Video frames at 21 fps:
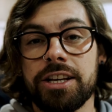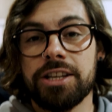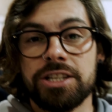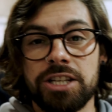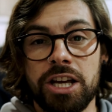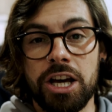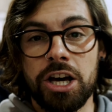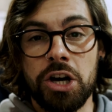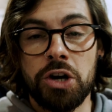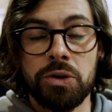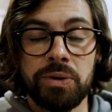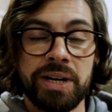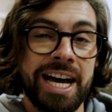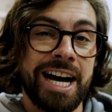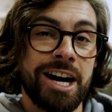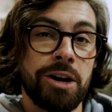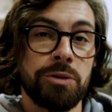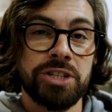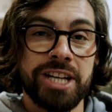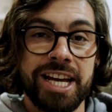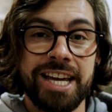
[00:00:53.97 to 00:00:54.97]
So
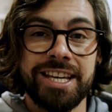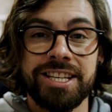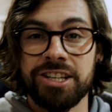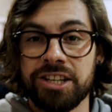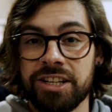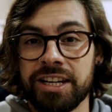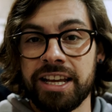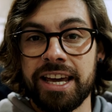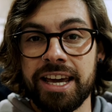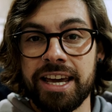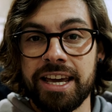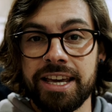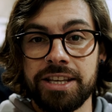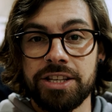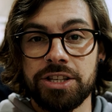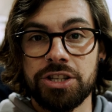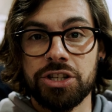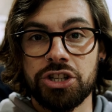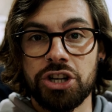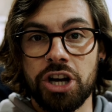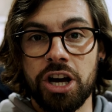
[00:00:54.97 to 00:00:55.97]
now Jason
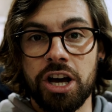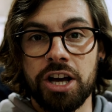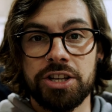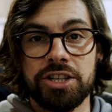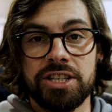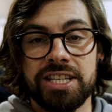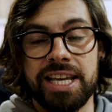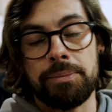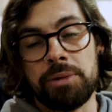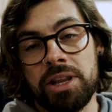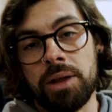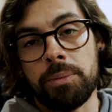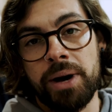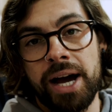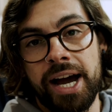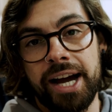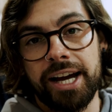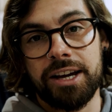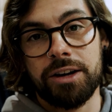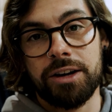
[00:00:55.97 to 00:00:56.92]
is just skimming the back,